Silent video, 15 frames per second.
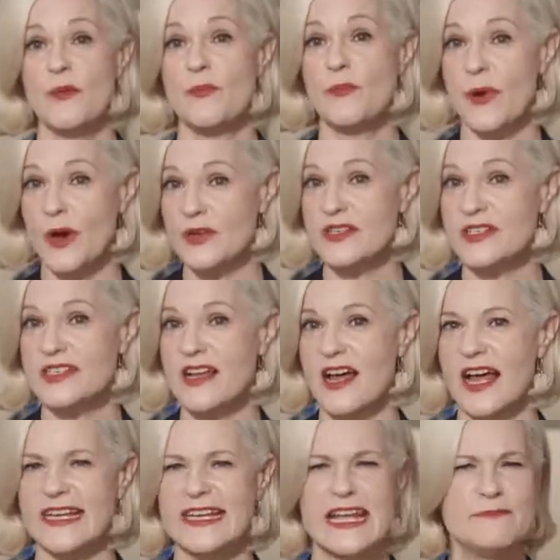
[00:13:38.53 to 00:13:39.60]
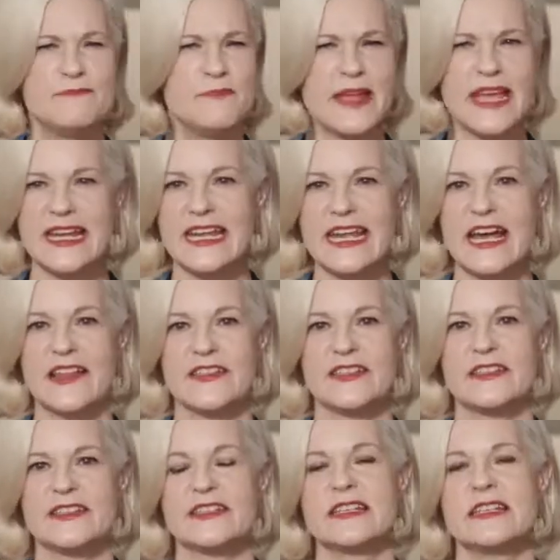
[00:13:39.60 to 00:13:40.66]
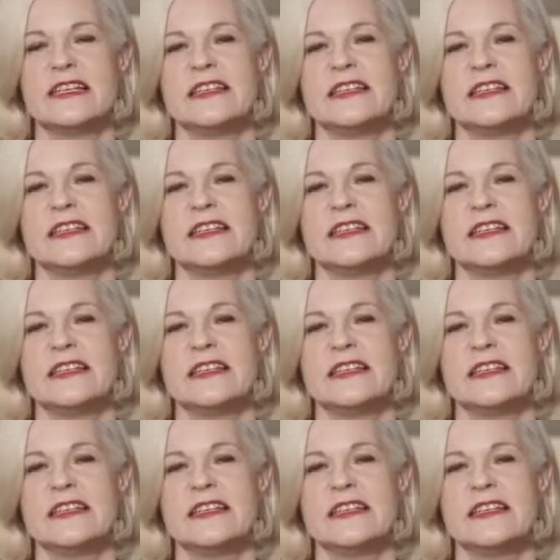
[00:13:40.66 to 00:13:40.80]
bauxite and many others,